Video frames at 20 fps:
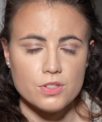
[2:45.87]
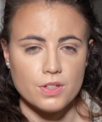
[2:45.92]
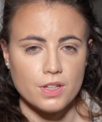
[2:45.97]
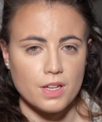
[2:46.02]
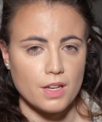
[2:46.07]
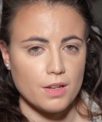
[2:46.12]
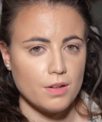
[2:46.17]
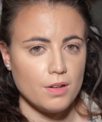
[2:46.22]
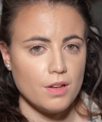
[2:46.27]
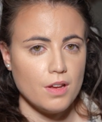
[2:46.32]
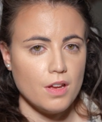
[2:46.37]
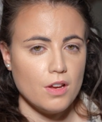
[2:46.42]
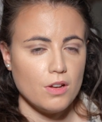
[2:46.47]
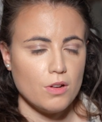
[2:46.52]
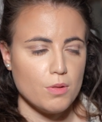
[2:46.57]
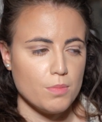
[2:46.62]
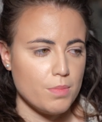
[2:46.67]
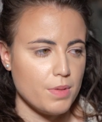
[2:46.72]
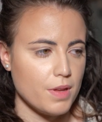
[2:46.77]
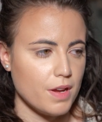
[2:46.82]
you can
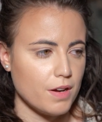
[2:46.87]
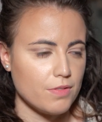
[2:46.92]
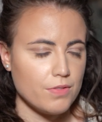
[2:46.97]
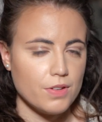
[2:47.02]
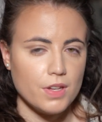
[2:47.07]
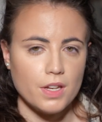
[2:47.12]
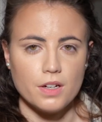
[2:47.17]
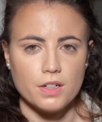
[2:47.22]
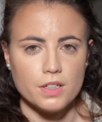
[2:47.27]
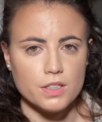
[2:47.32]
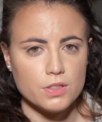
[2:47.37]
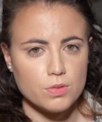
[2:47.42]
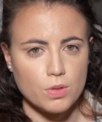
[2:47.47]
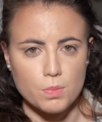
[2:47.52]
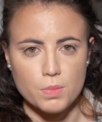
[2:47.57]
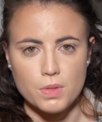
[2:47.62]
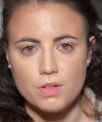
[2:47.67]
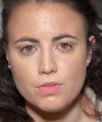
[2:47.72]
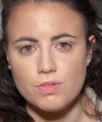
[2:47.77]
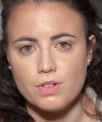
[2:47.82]
compare fingerings
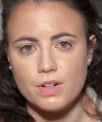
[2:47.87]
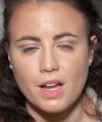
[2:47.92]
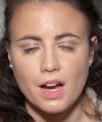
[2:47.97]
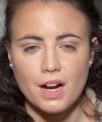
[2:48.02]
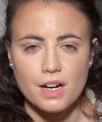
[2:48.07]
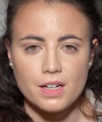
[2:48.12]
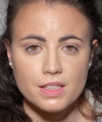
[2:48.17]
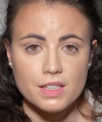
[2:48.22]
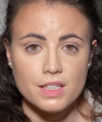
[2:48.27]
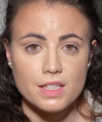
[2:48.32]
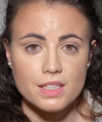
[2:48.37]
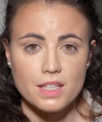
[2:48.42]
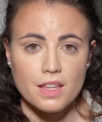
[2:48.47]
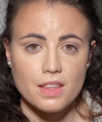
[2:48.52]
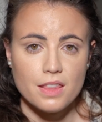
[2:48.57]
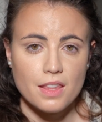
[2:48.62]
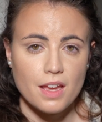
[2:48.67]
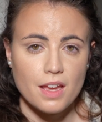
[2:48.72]
from different artists, and